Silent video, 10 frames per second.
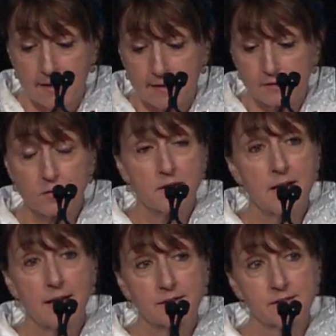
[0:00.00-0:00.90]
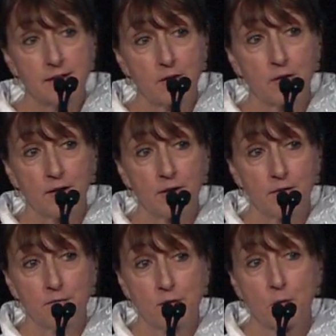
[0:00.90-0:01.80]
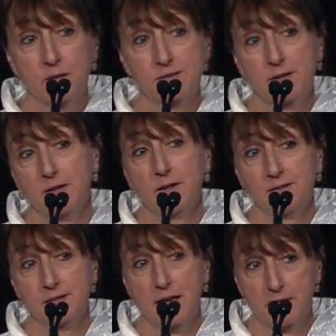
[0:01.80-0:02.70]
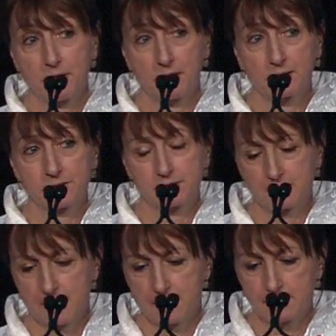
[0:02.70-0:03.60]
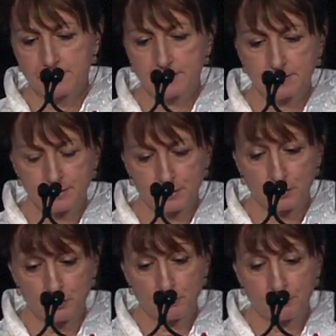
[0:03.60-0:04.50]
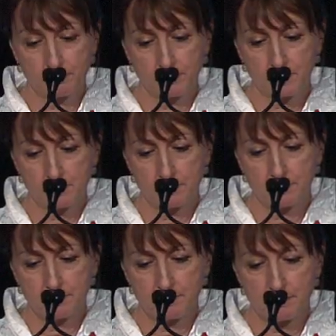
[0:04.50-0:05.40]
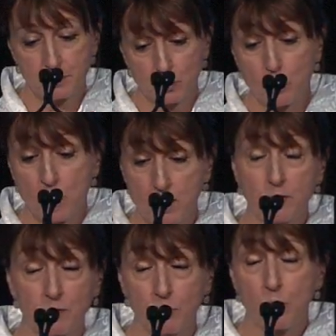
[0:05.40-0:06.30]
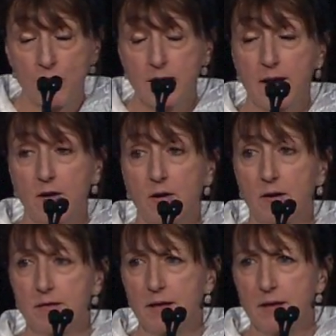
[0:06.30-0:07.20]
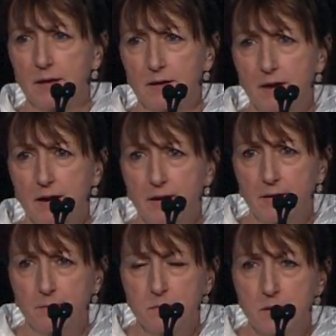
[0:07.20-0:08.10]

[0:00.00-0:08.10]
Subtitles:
So the next area of focus is ethics, and this is one area that I